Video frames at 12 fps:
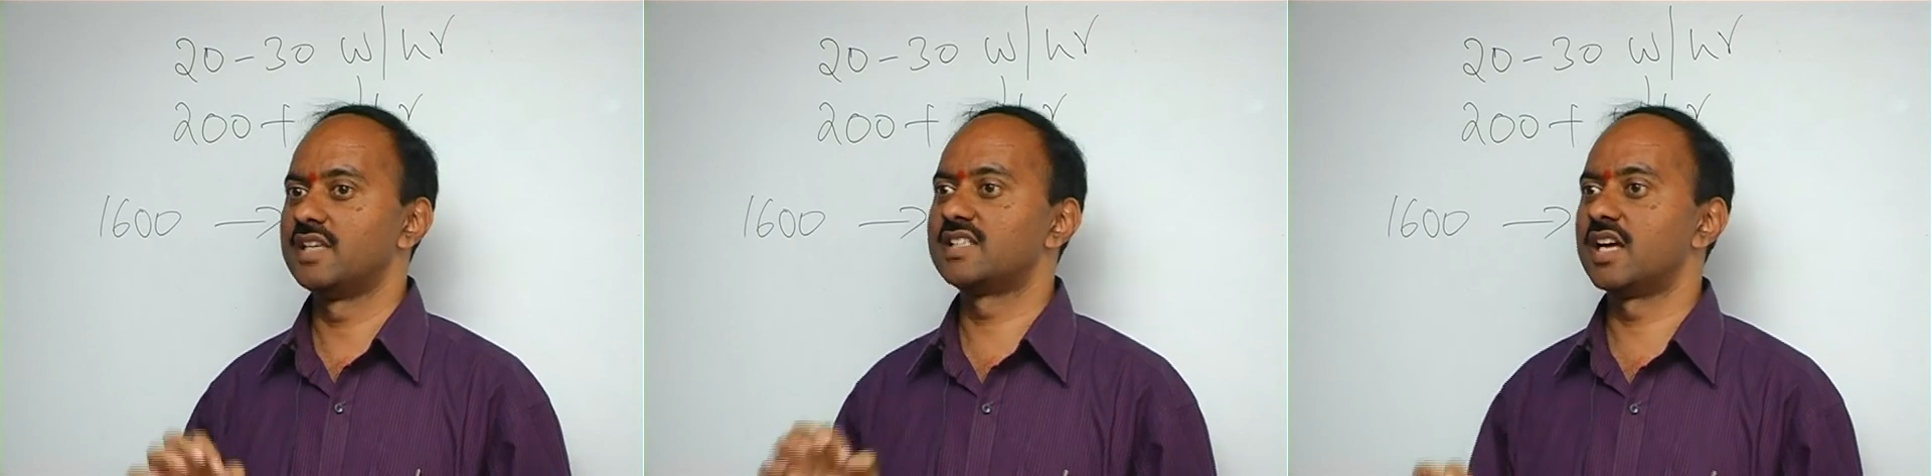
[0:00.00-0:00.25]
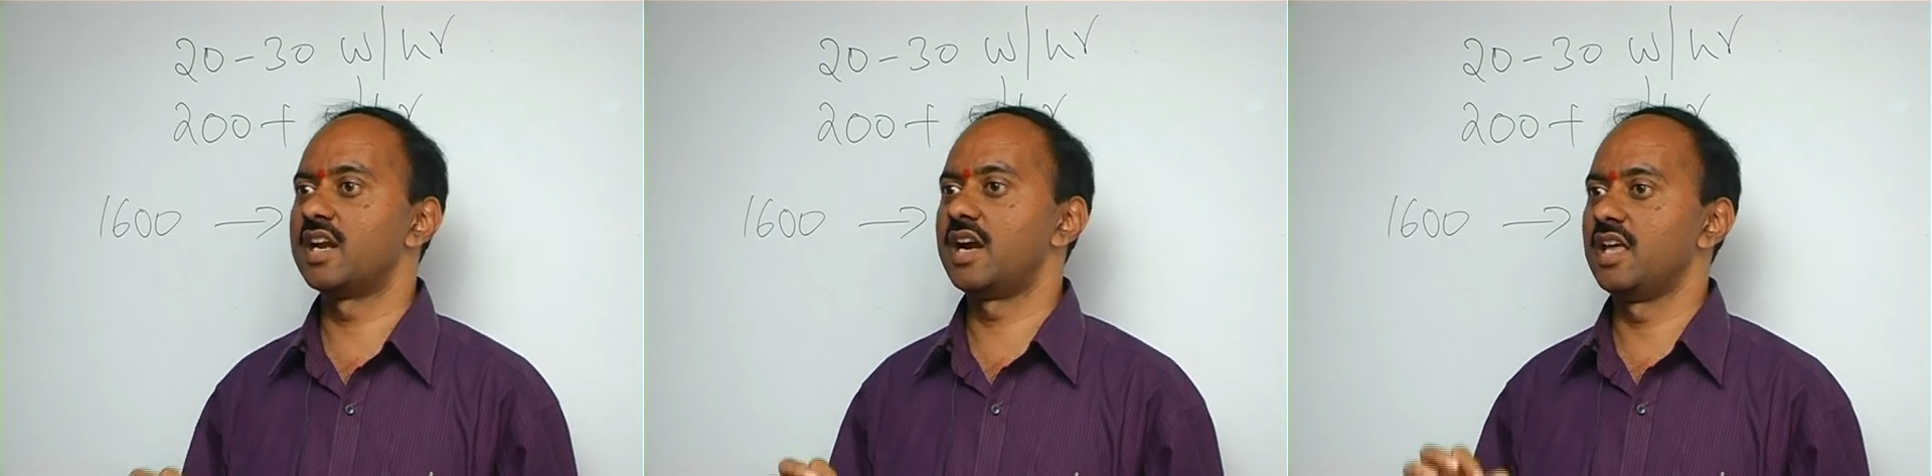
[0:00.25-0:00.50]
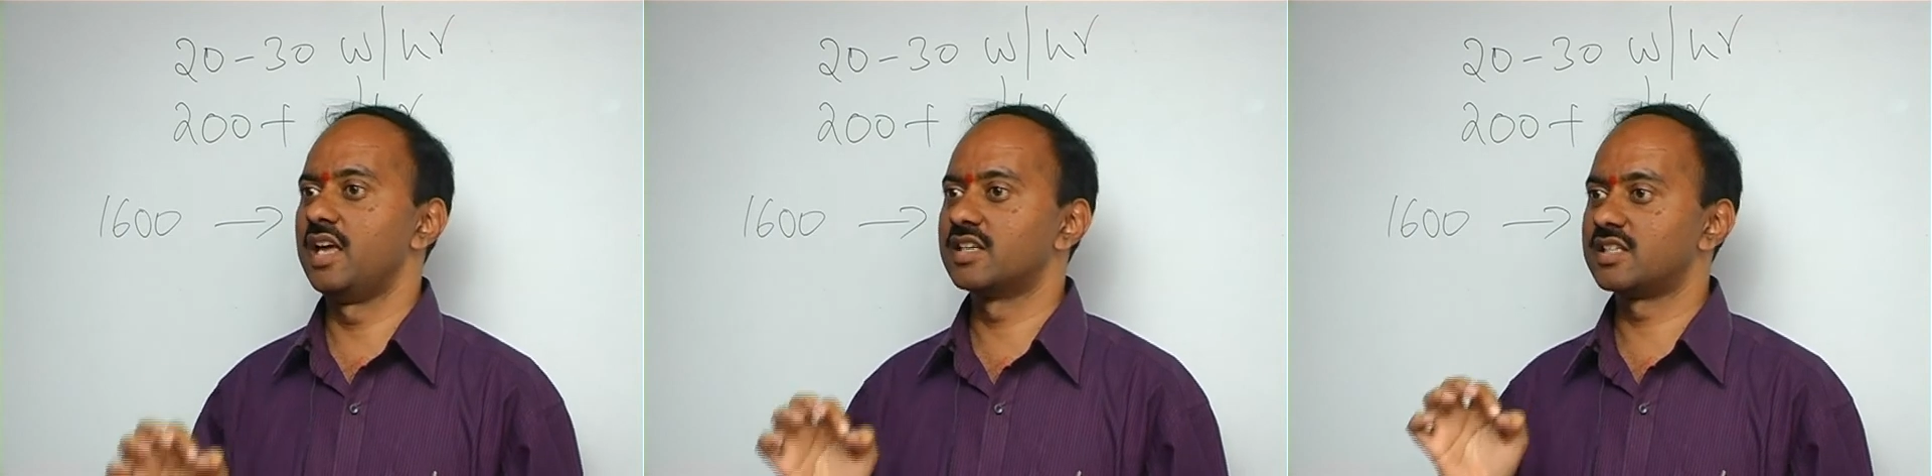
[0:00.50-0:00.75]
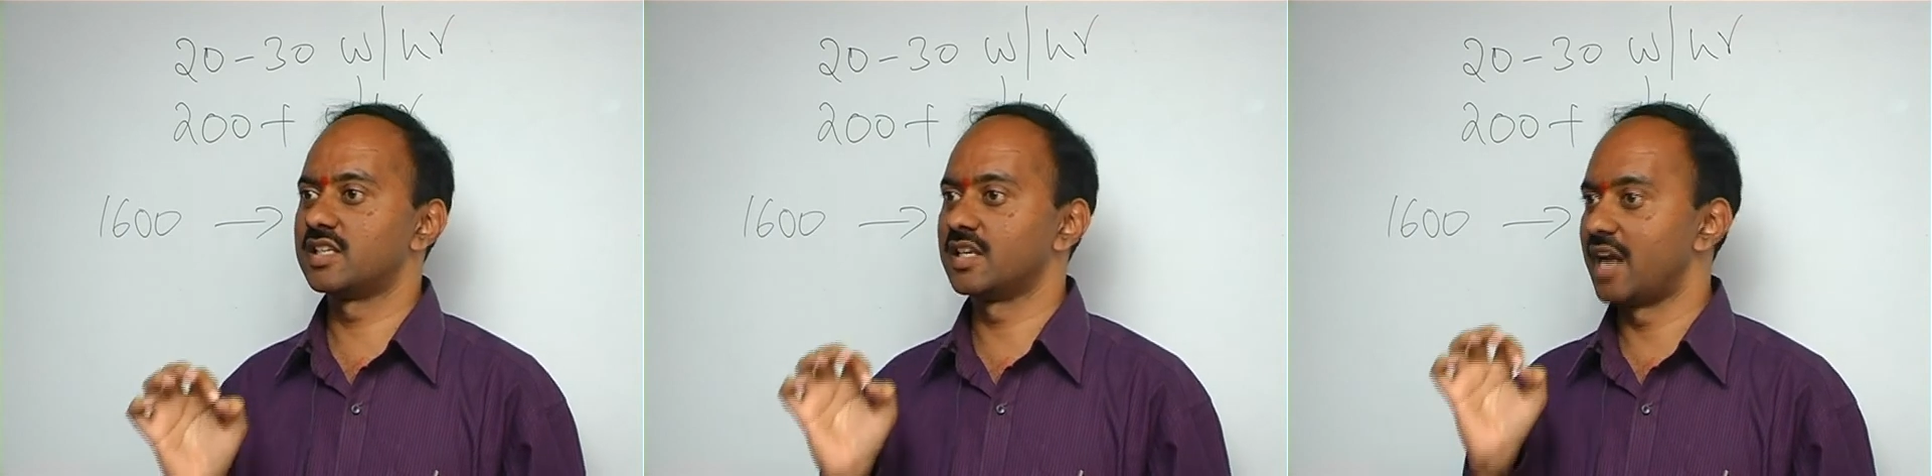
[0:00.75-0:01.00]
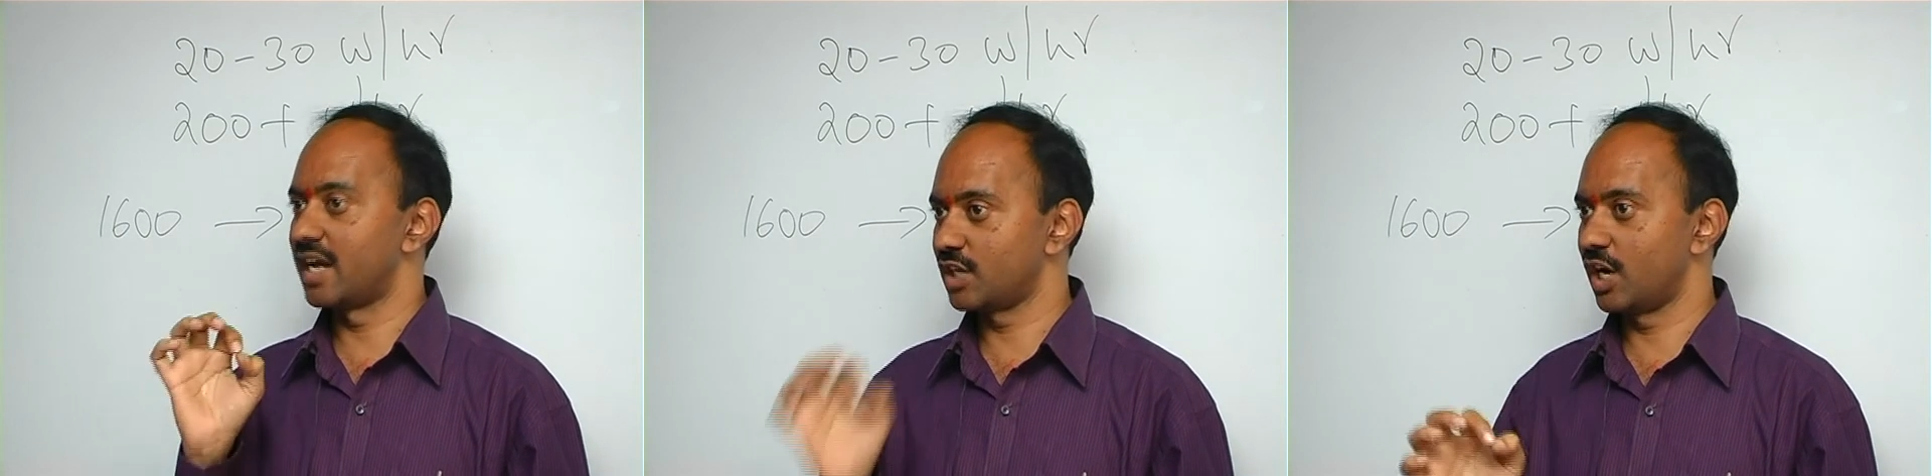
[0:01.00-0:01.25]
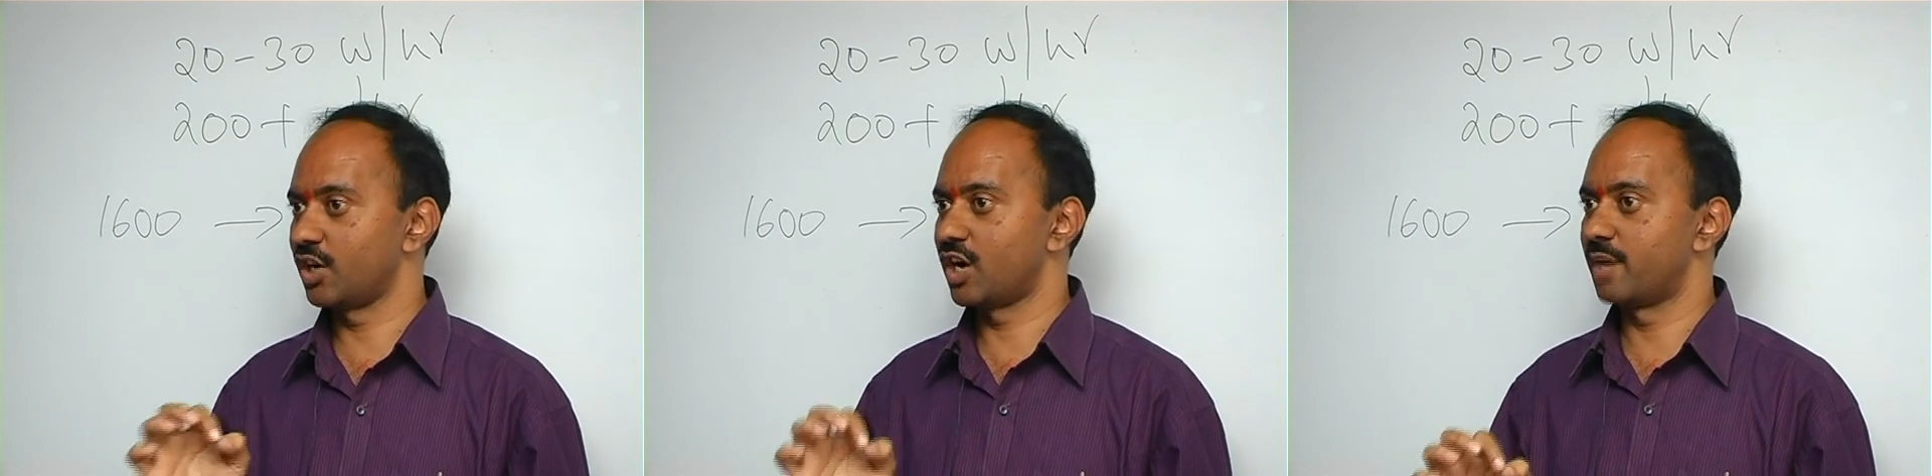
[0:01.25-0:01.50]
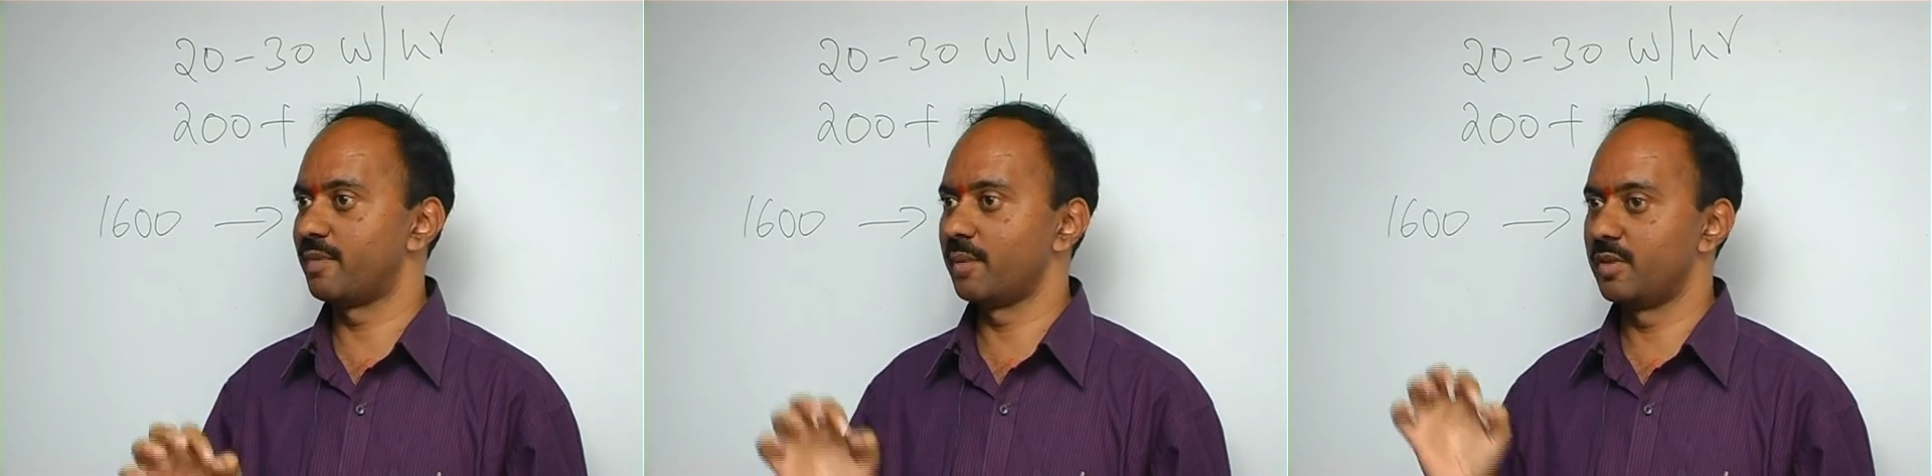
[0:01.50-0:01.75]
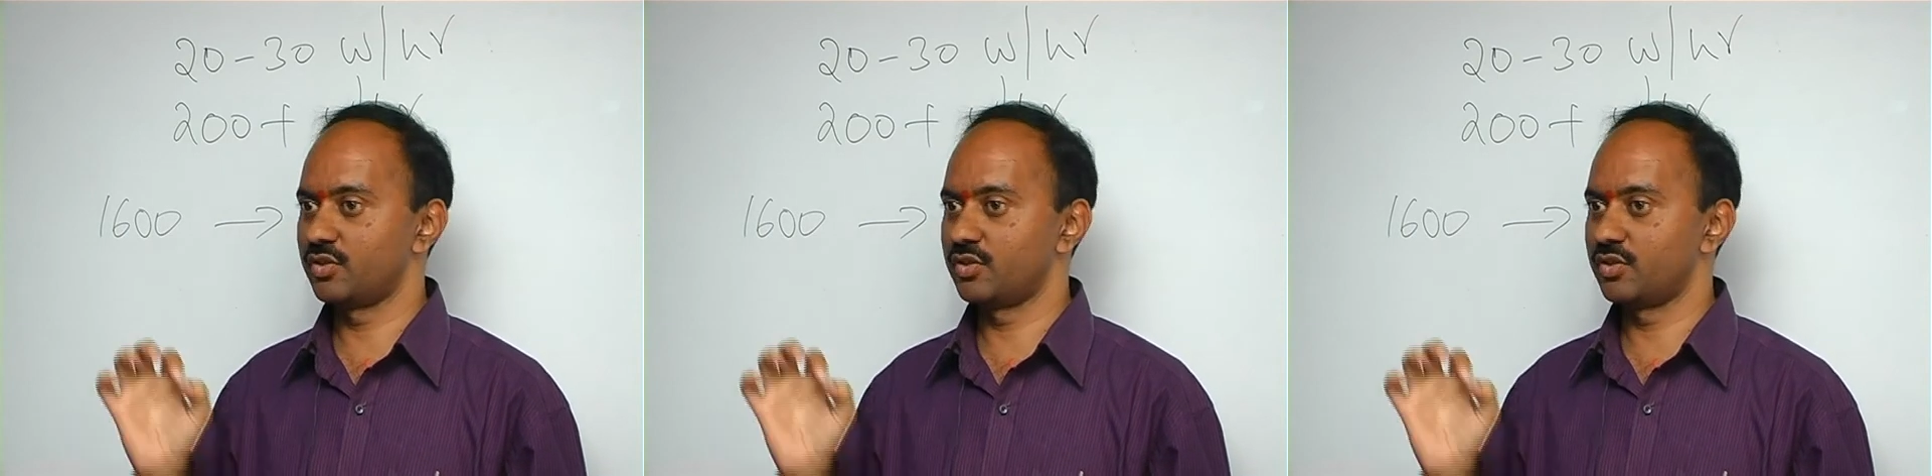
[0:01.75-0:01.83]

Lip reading: 600 years is the national record by